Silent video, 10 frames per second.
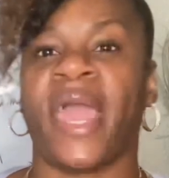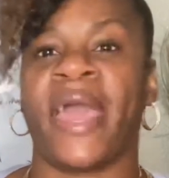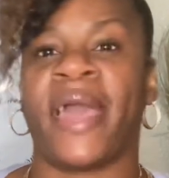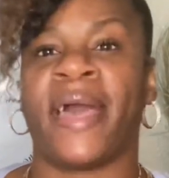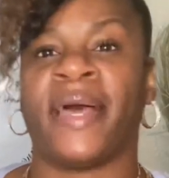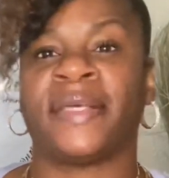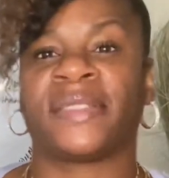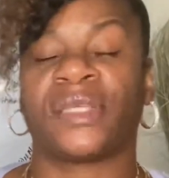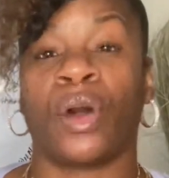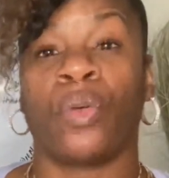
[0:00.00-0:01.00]

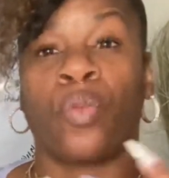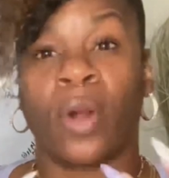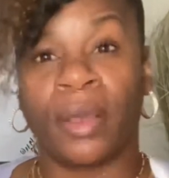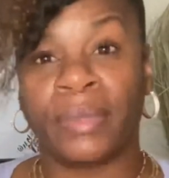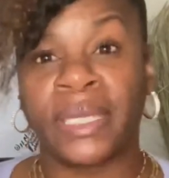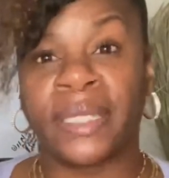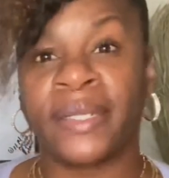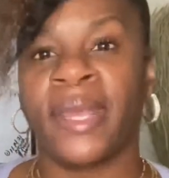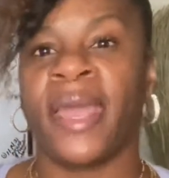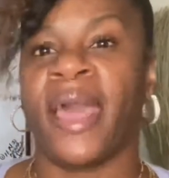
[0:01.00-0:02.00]
as a woman,